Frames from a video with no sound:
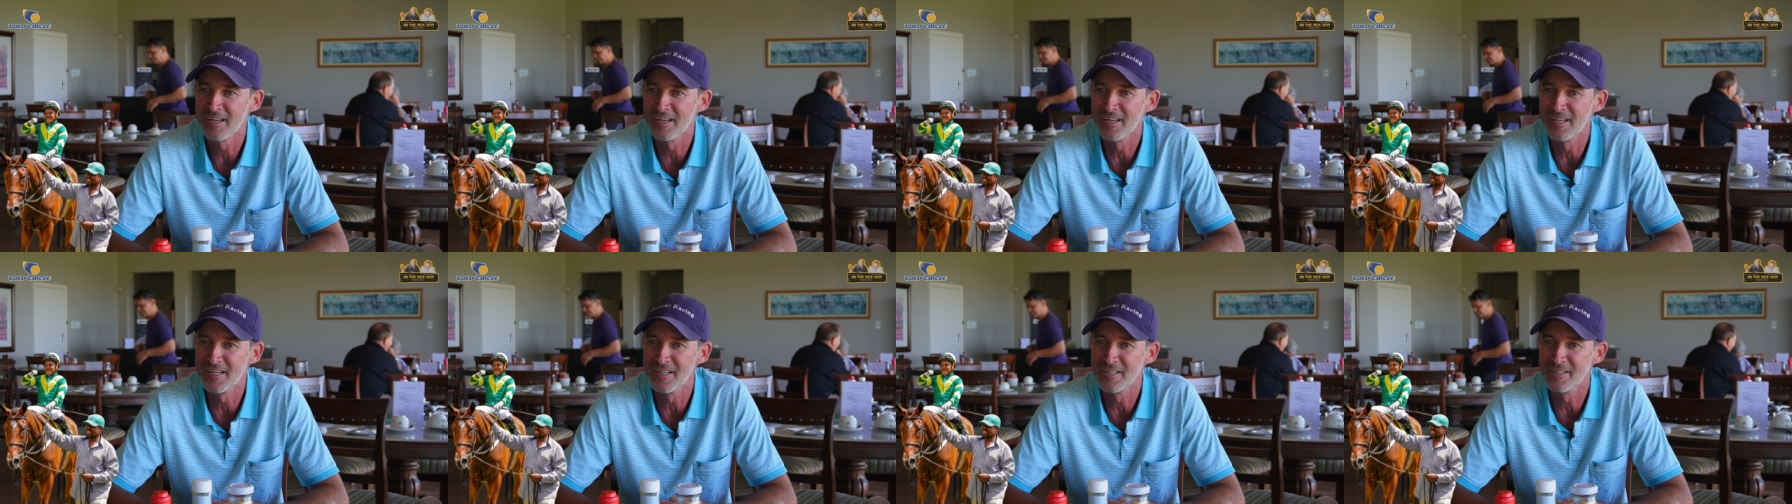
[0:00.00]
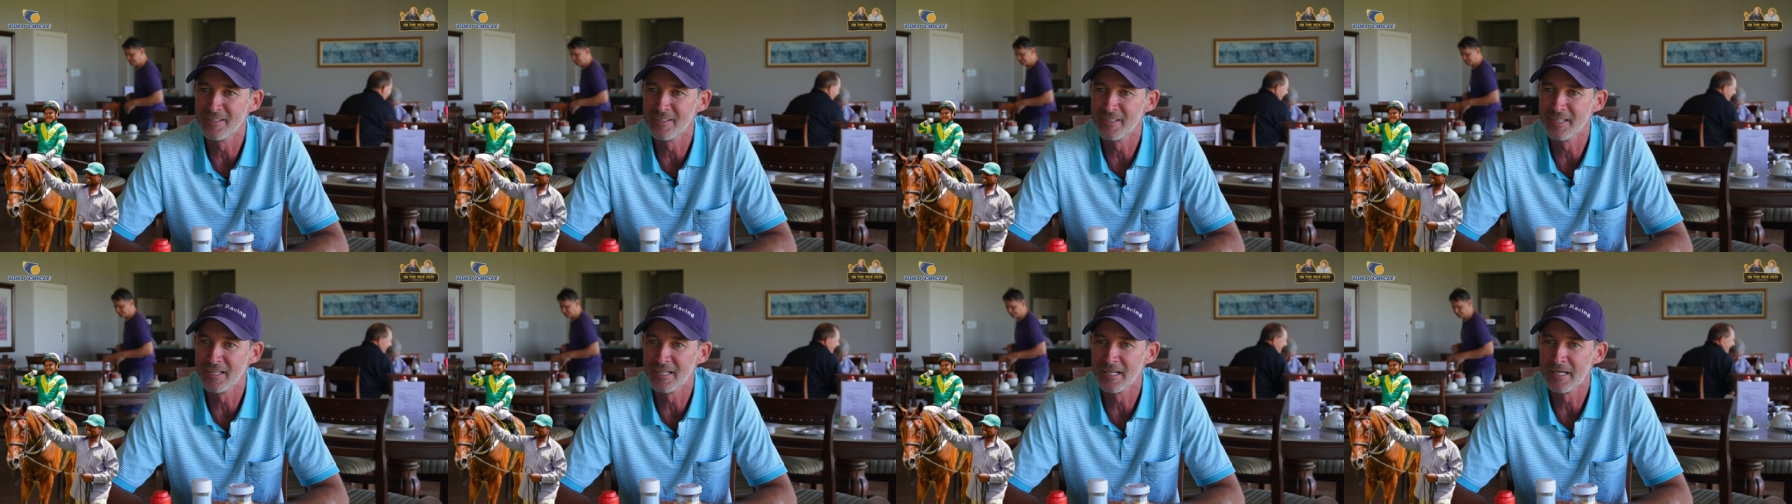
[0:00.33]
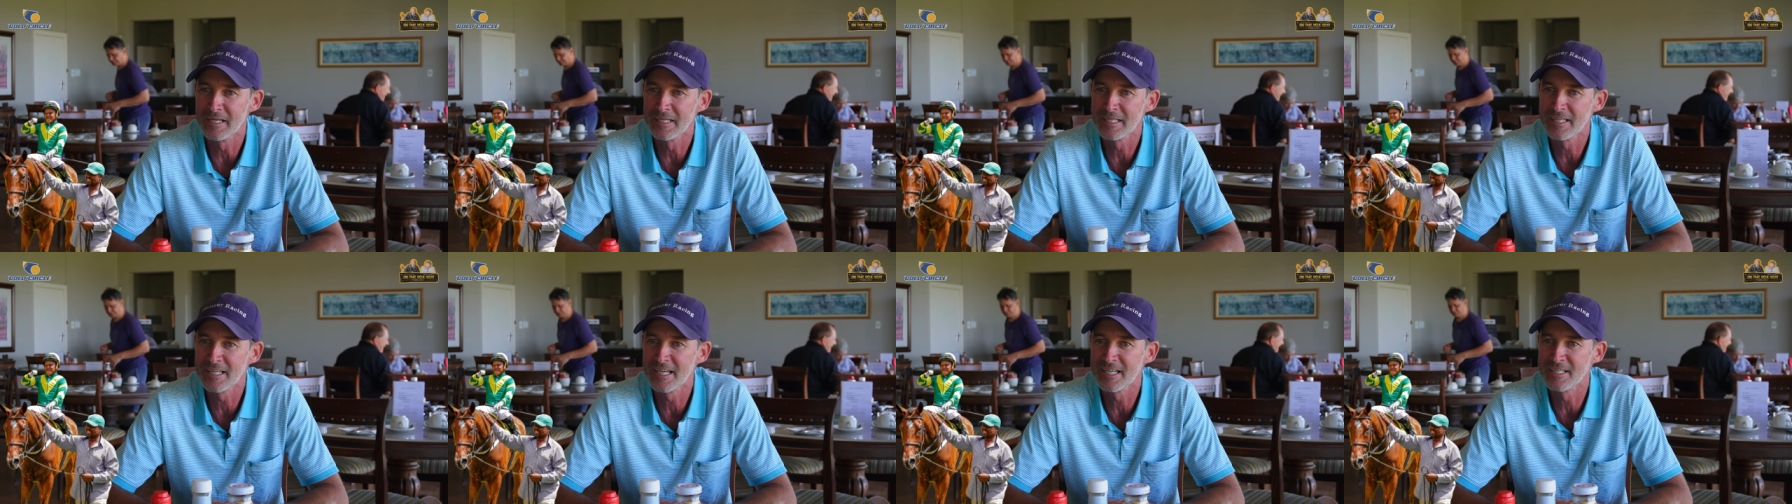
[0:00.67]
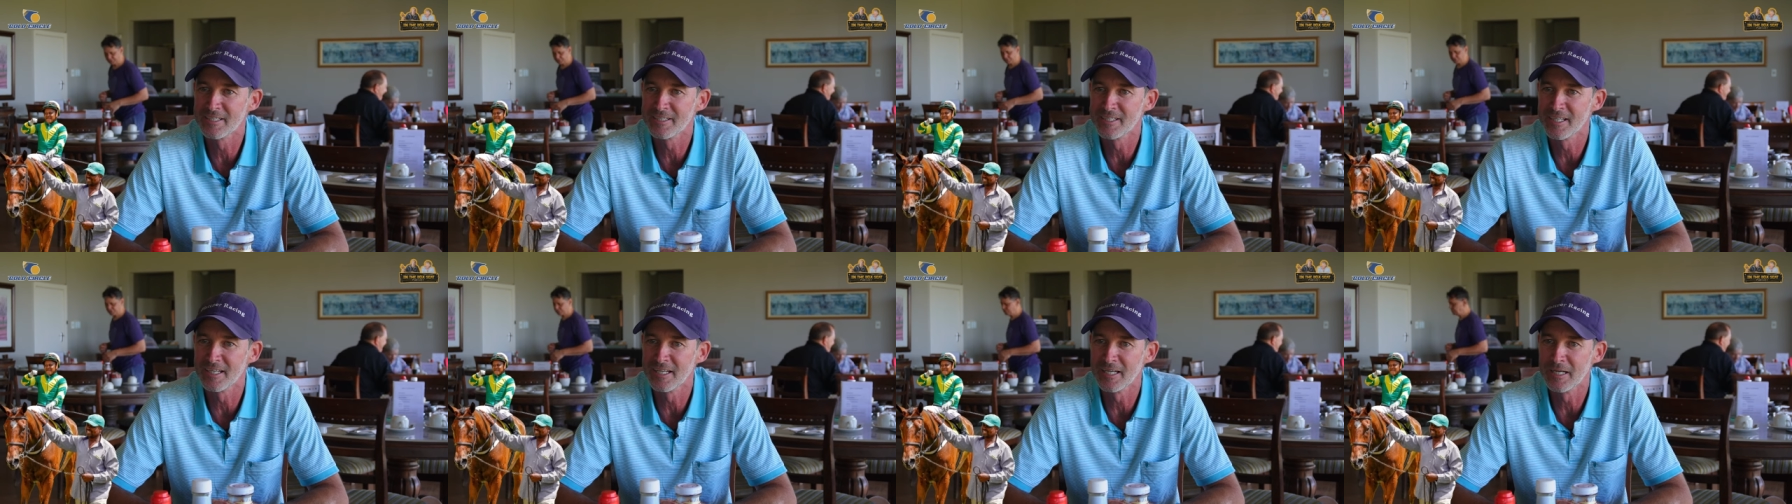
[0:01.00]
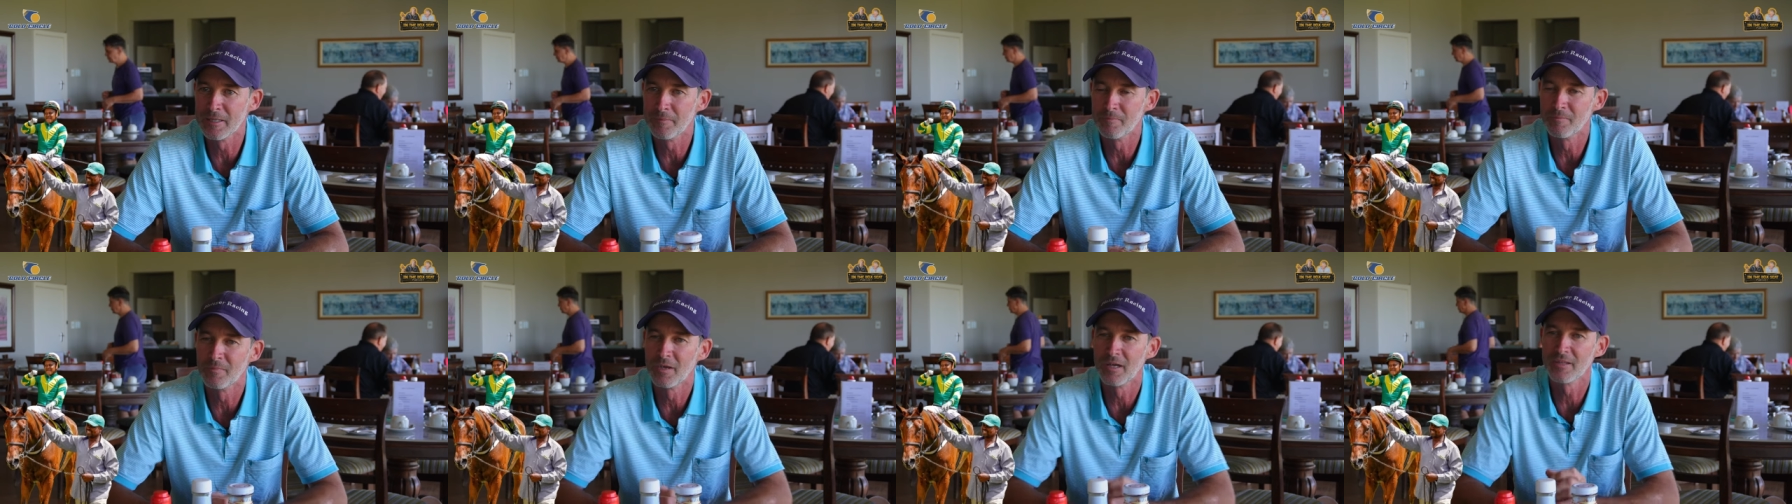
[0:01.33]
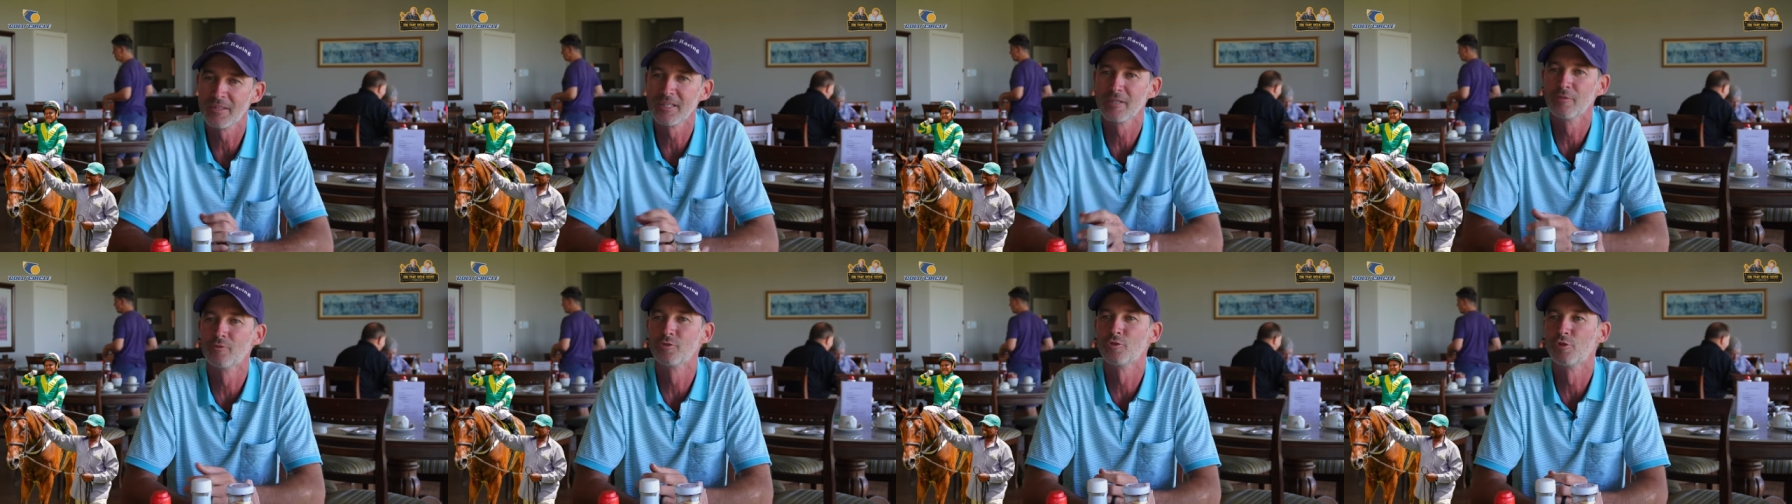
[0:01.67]
And uh, he had, um, I
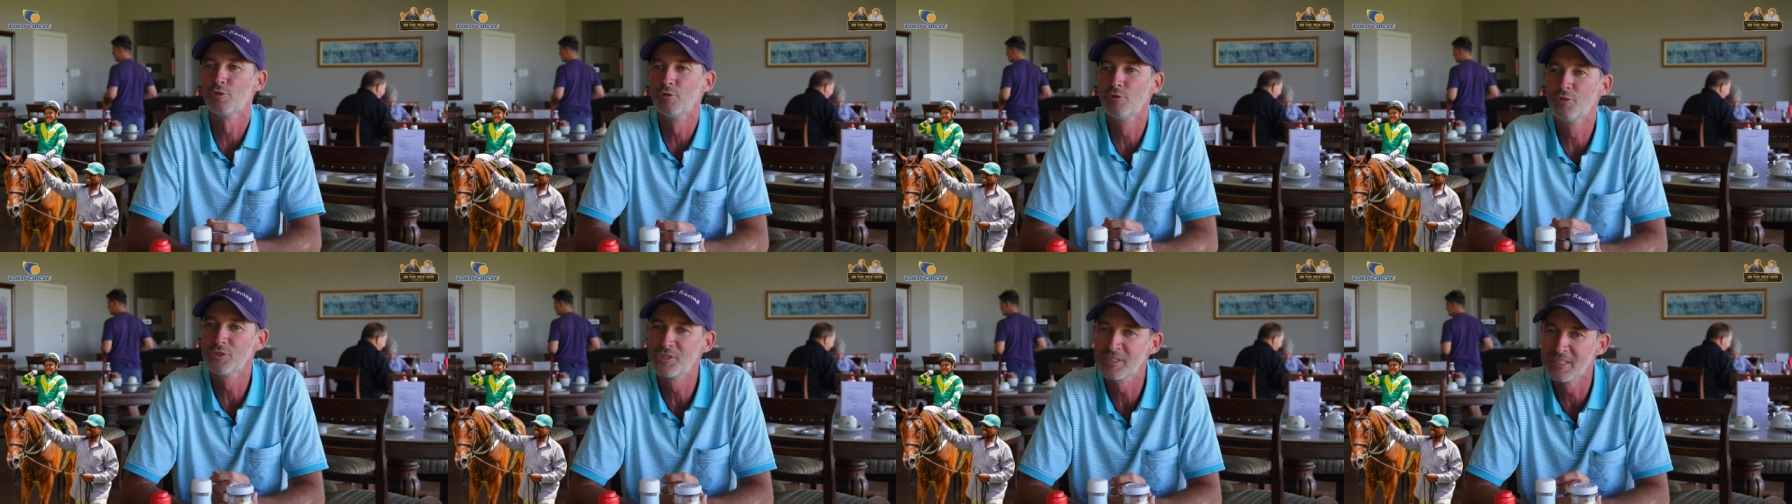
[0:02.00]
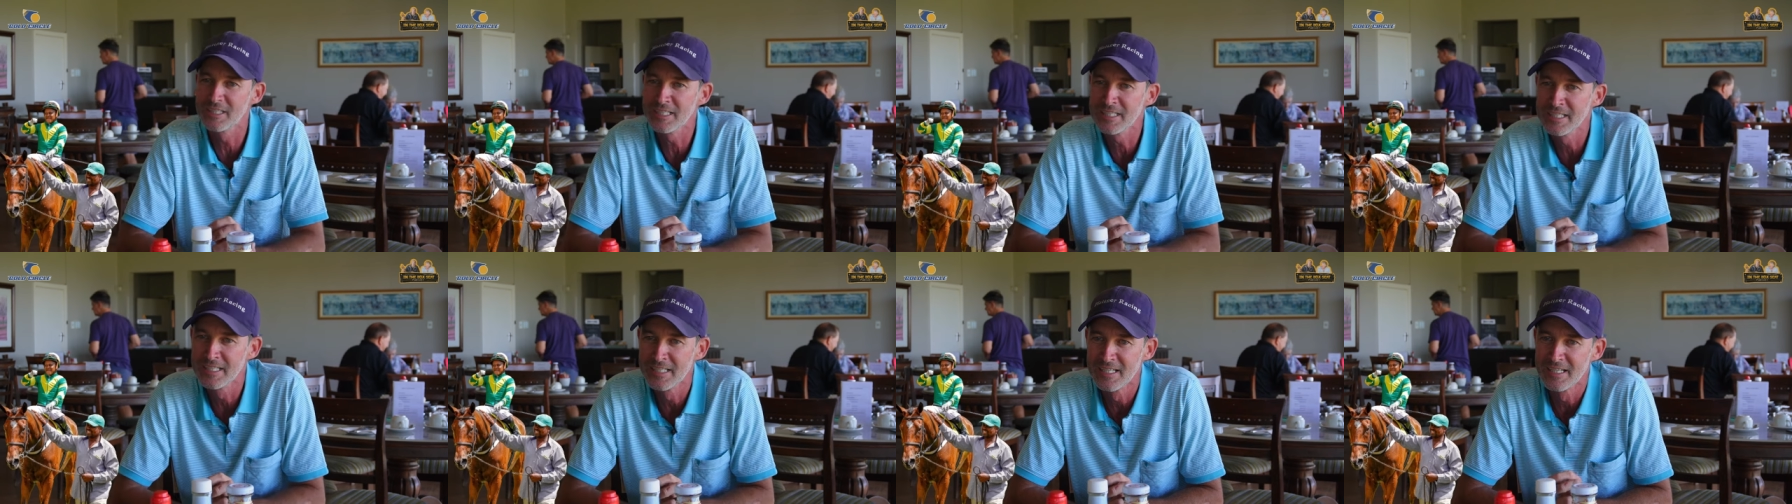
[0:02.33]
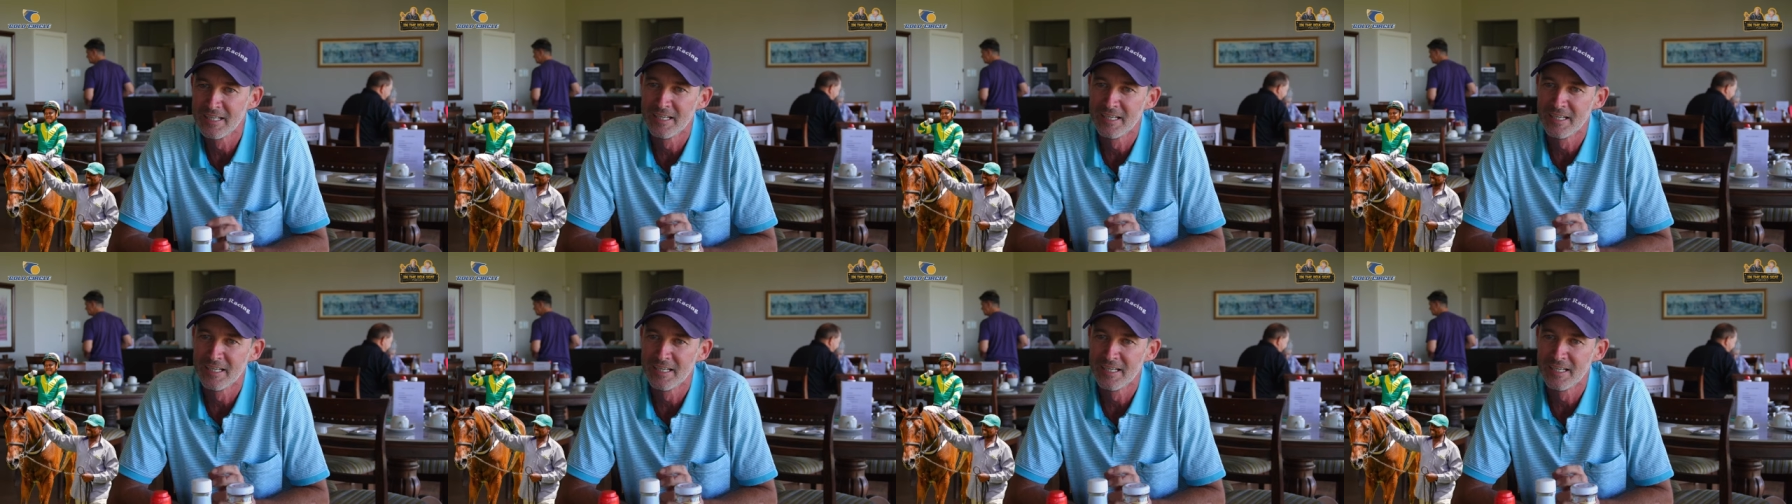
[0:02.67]
think it was Lucy